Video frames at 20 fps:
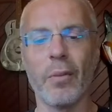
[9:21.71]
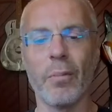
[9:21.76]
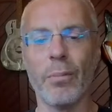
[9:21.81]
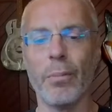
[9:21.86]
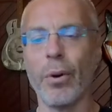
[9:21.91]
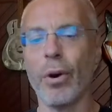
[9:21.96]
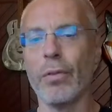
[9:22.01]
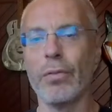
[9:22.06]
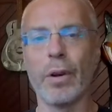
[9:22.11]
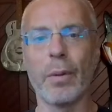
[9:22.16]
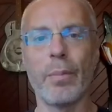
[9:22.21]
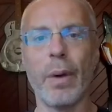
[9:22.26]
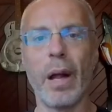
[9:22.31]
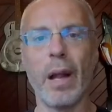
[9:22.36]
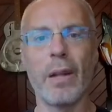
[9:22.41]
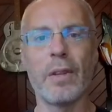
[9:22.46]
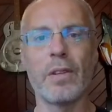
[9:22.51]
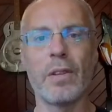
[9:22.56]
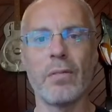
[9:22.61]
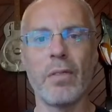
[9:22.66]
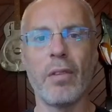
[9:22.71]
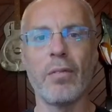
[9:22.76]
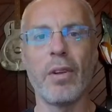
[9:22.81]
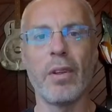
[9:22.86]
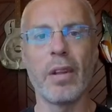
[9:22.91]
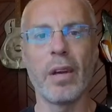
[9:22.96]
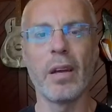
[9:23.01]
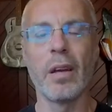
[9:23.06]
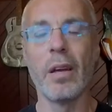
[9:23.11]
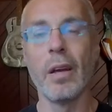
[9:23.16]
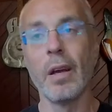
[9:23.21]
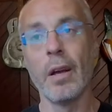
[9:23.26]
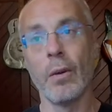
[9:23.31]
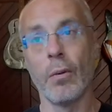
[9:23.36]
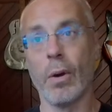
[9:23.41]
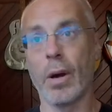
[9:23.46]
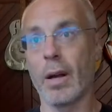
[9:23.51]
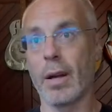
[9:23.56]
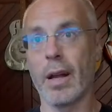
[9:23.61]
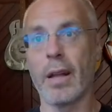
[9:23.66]
perfect balance of everything.
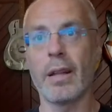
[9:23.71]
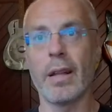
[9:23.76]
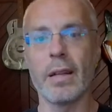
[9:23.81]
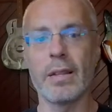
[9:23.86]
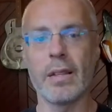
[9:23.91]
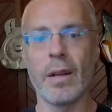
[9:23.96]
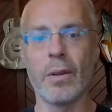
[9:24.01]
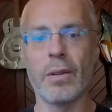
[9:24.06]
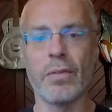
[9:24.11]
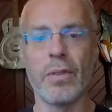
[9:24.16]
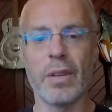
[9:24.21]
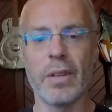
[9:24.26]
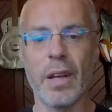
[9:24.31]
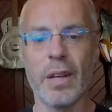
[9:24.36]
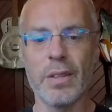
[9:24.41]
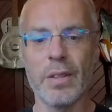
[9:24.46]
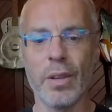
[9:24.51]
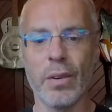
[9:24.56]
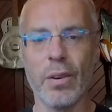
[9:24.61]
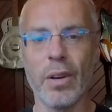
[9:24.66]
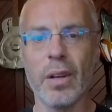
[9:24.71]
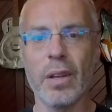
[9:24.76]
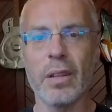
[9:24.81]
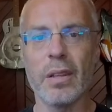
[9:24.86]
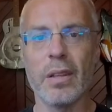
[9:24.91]
Well, again, that sounds fantastic, right?